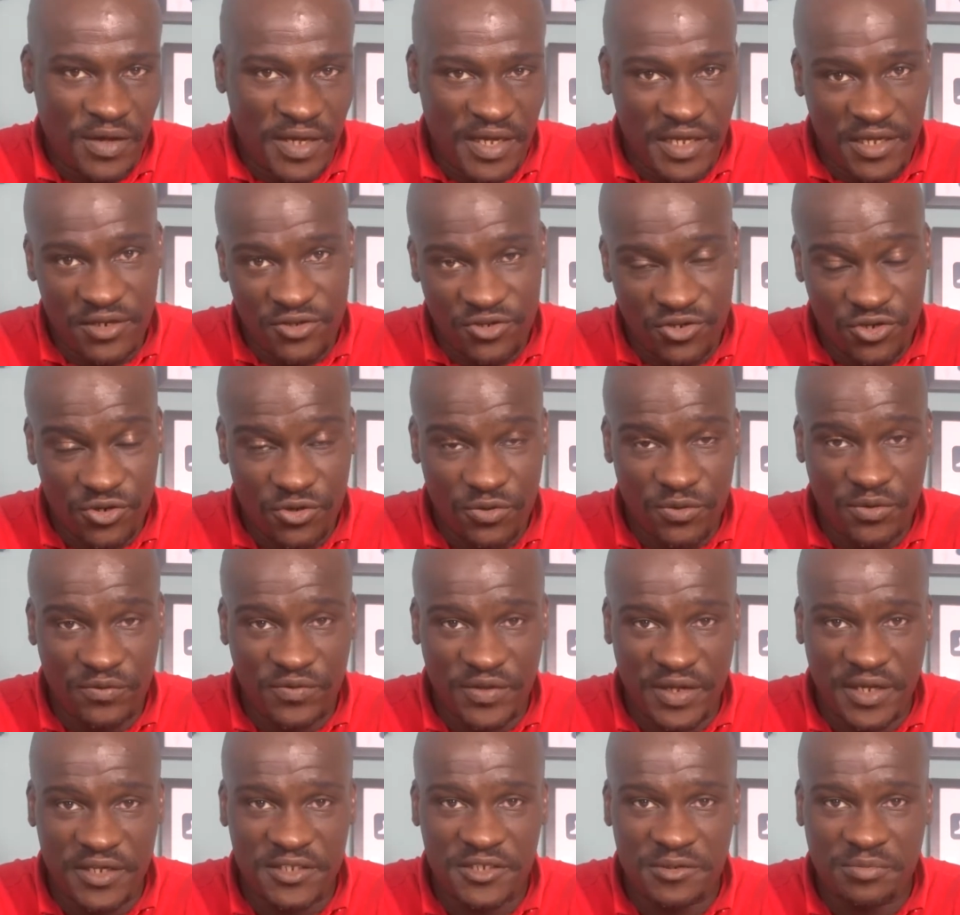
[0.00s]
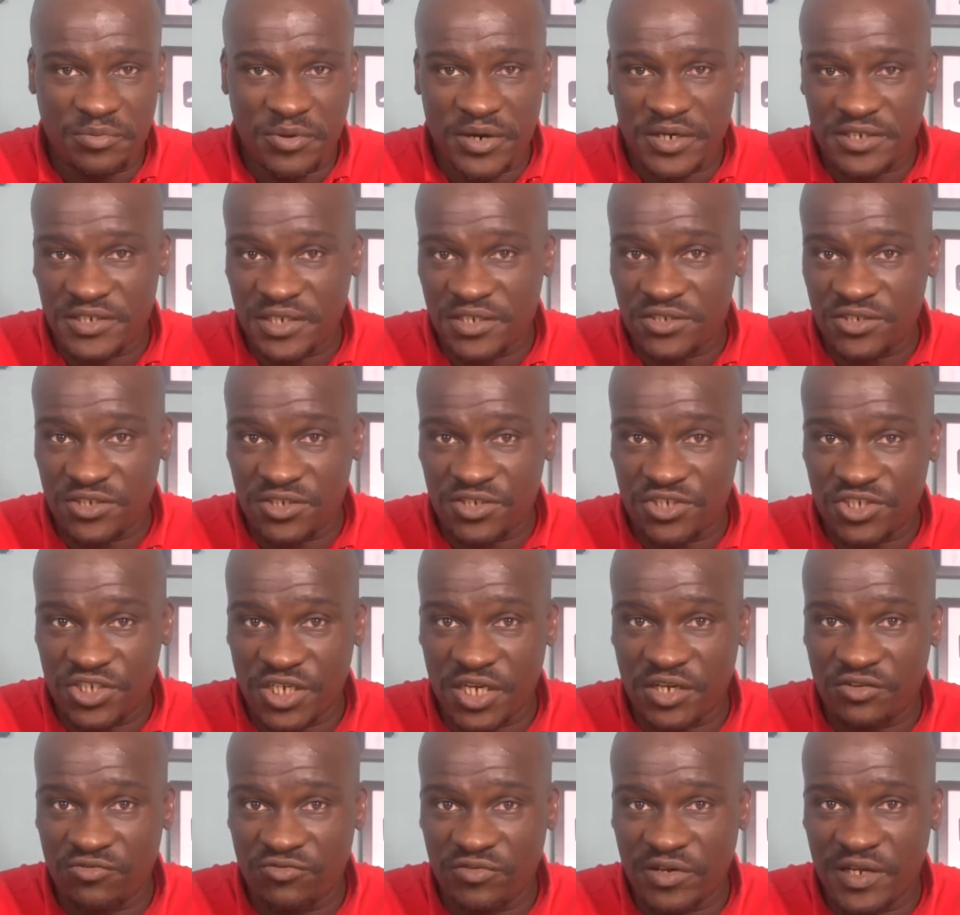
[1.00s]
E2 and the Enterprise Engine
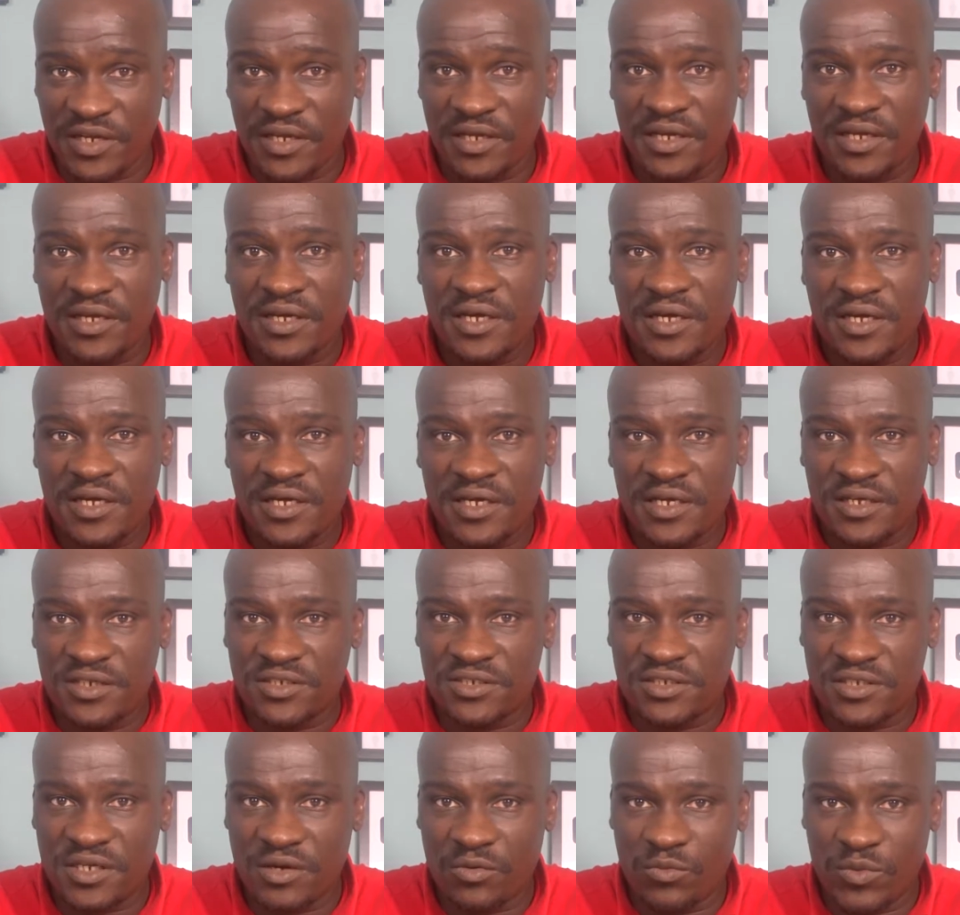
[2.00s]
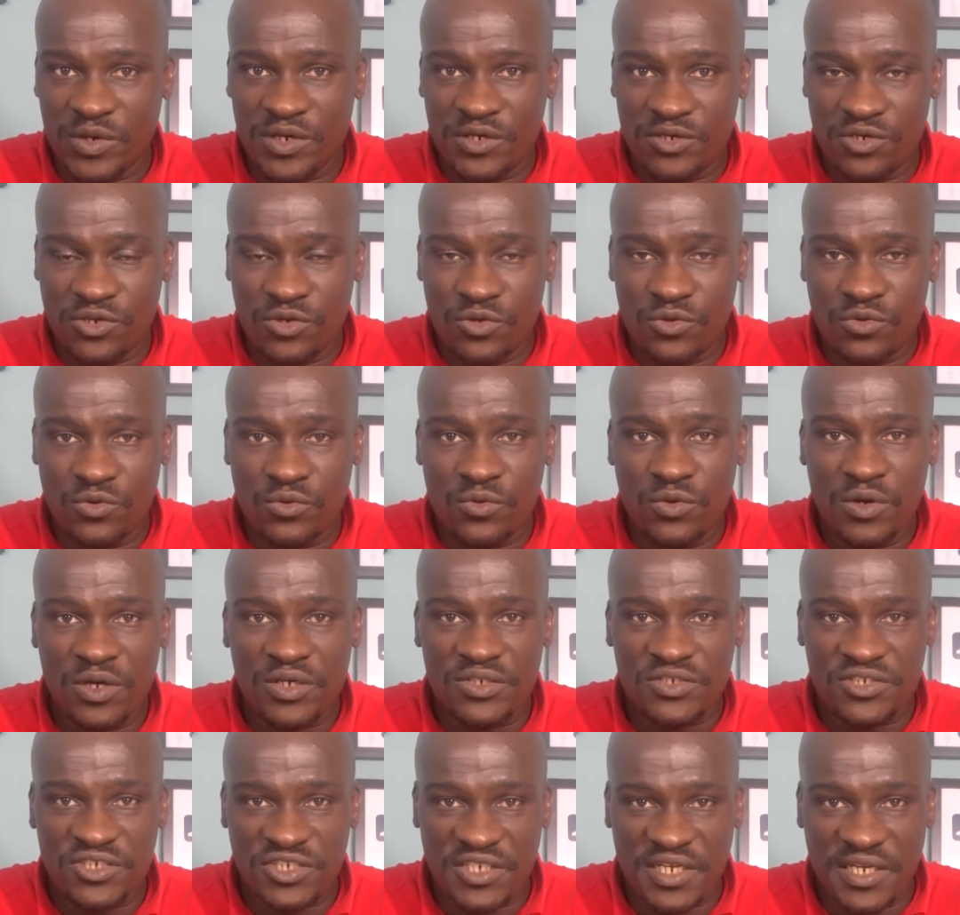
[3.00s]
generally, is that we do
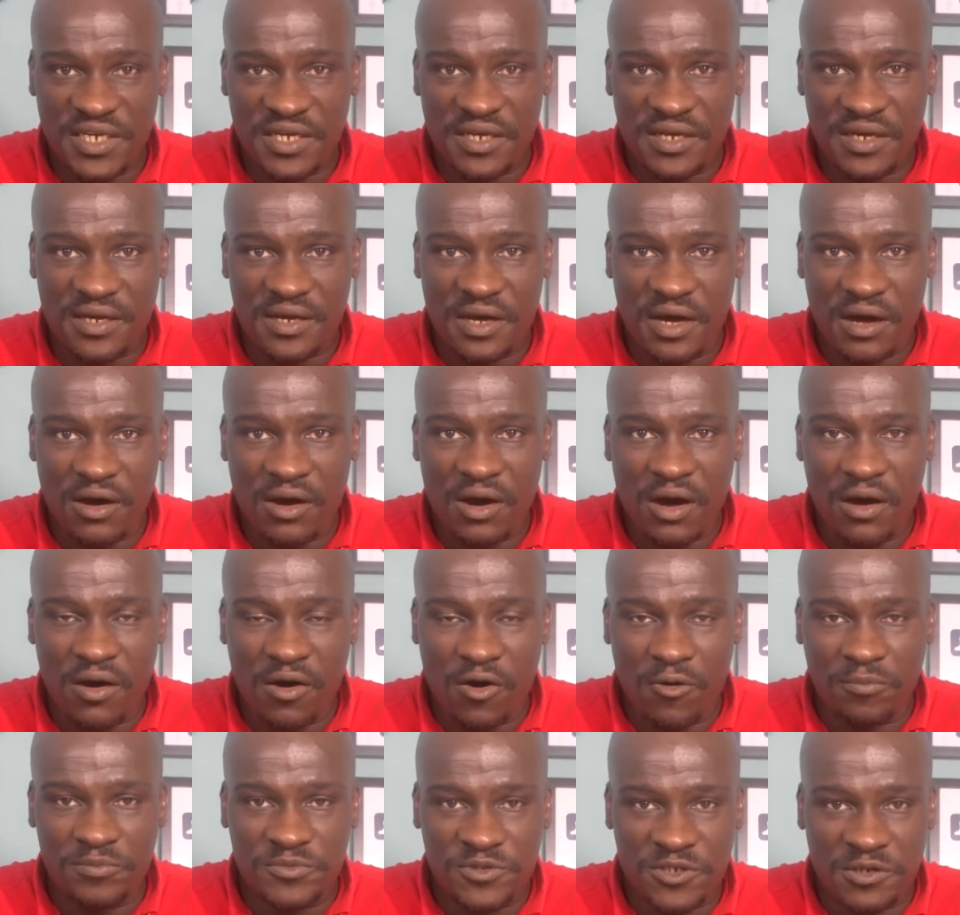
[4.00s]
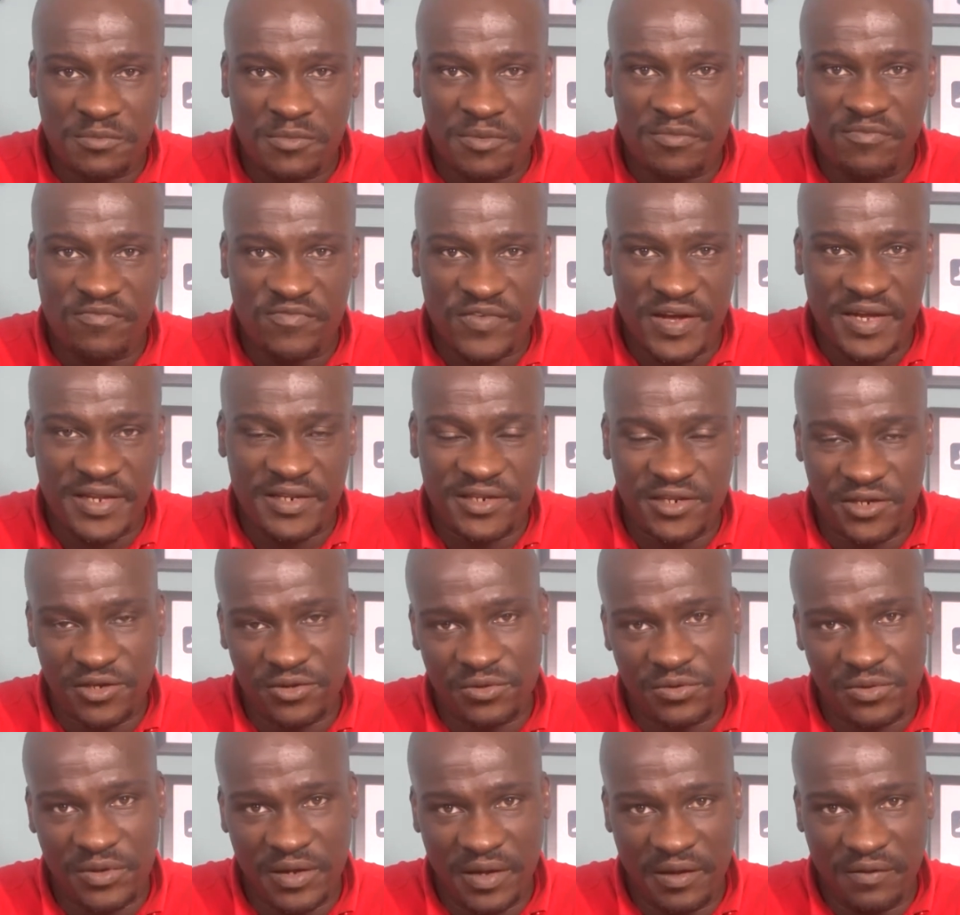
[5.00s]
seek optimum
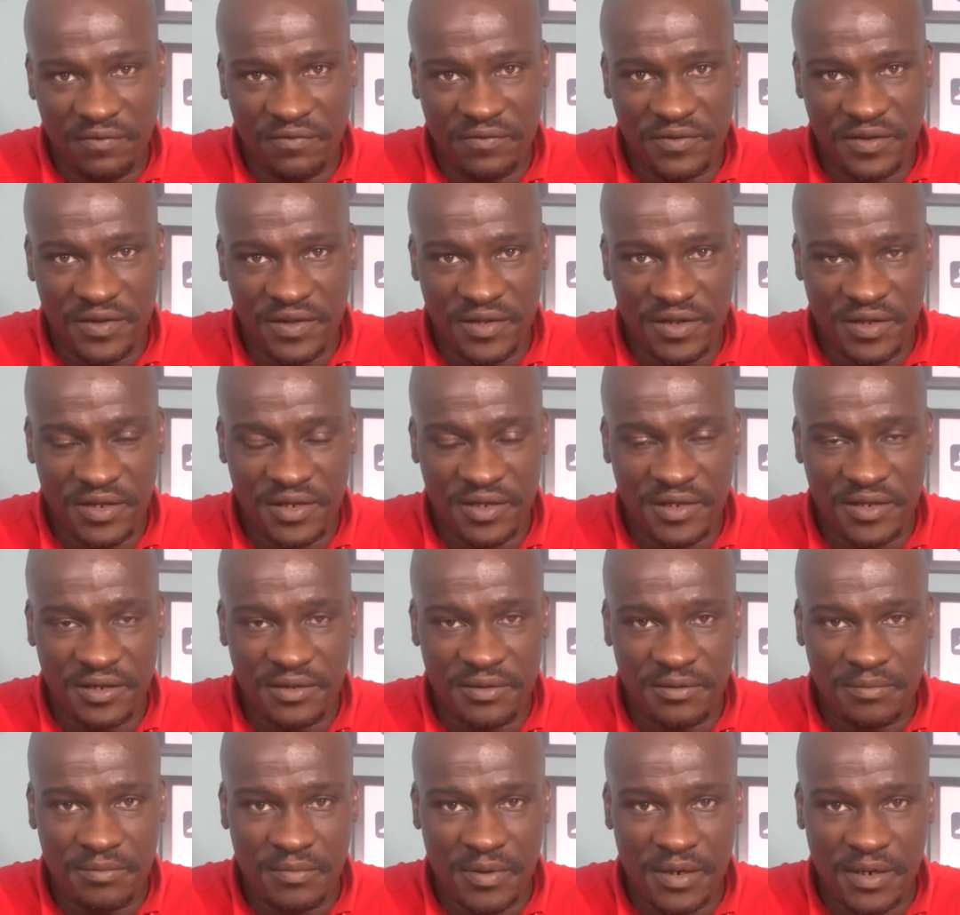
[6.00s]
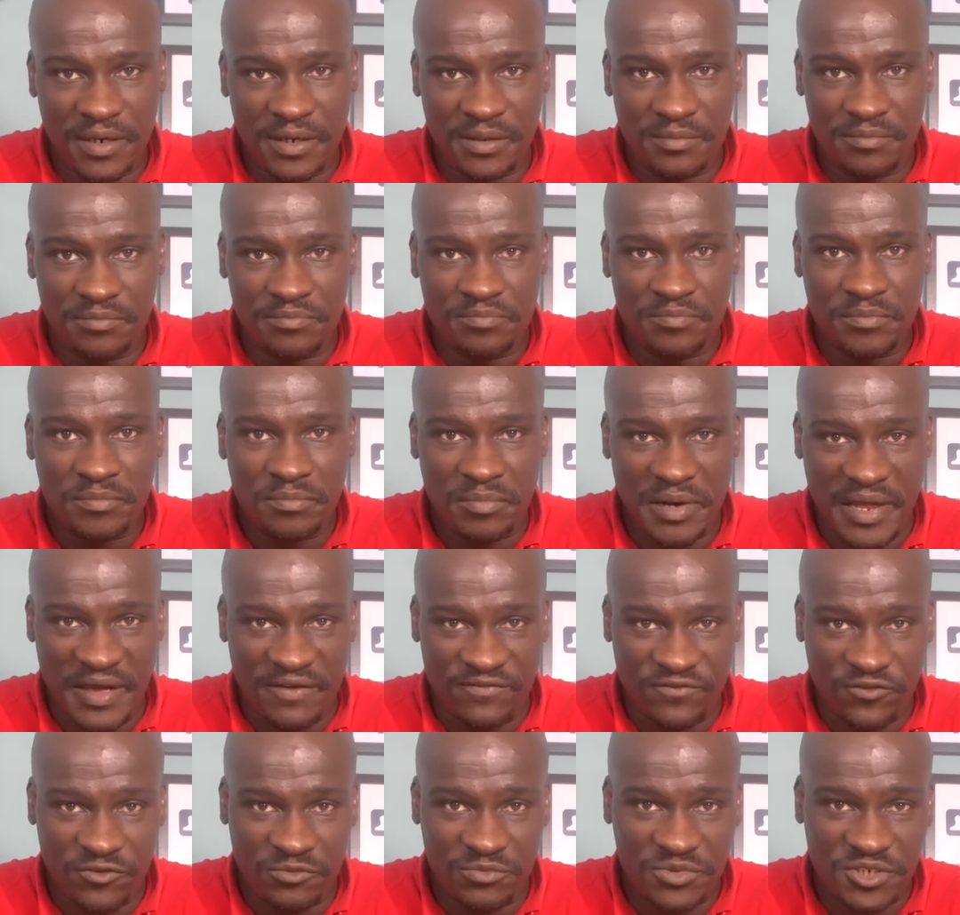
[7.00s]
value in the
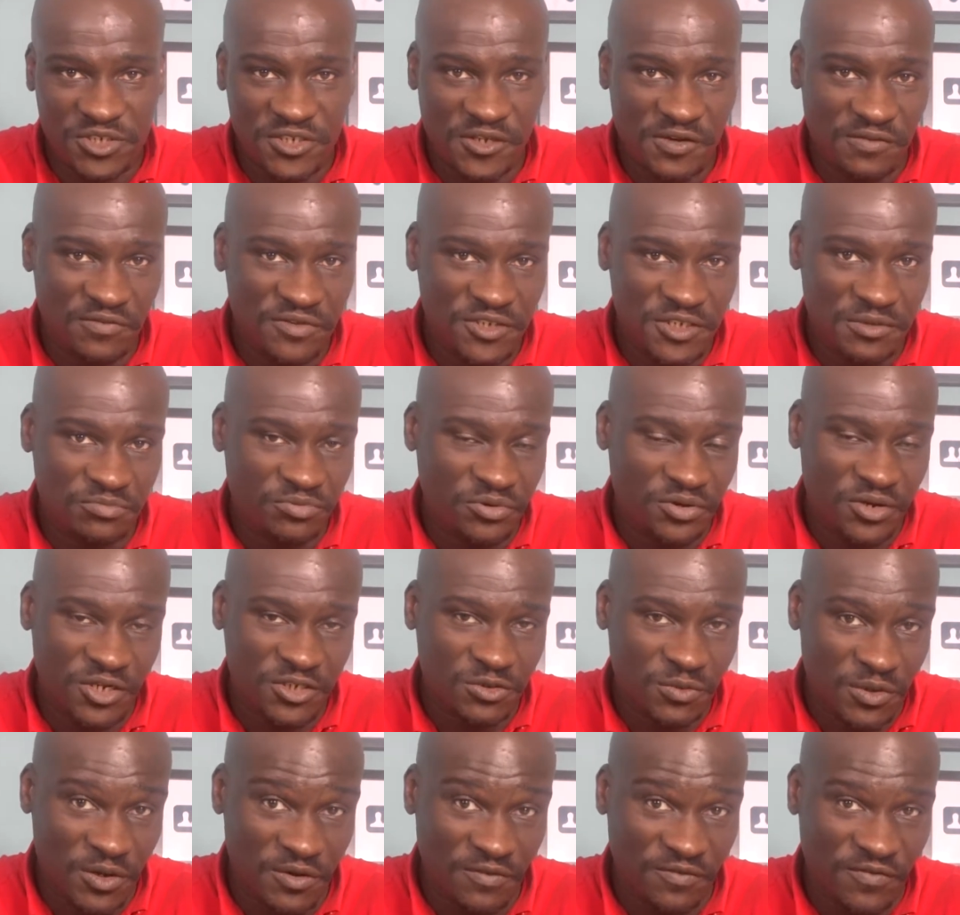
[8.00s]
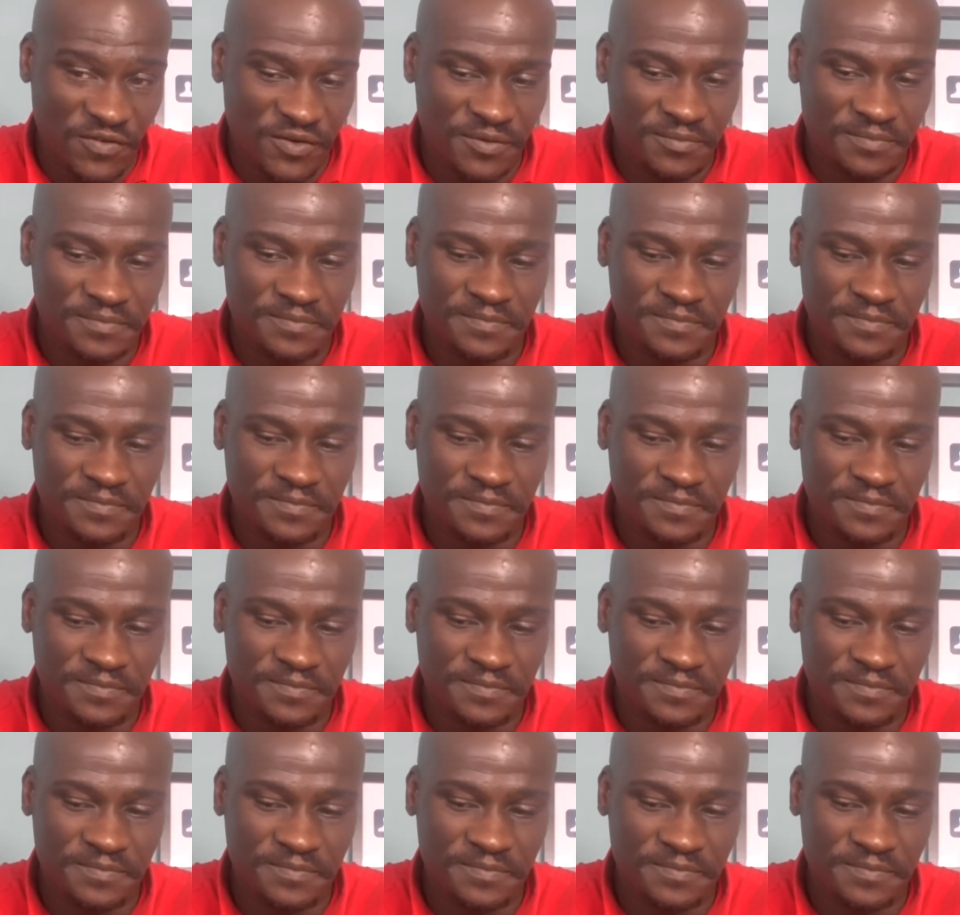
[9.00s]
platform services product we offer.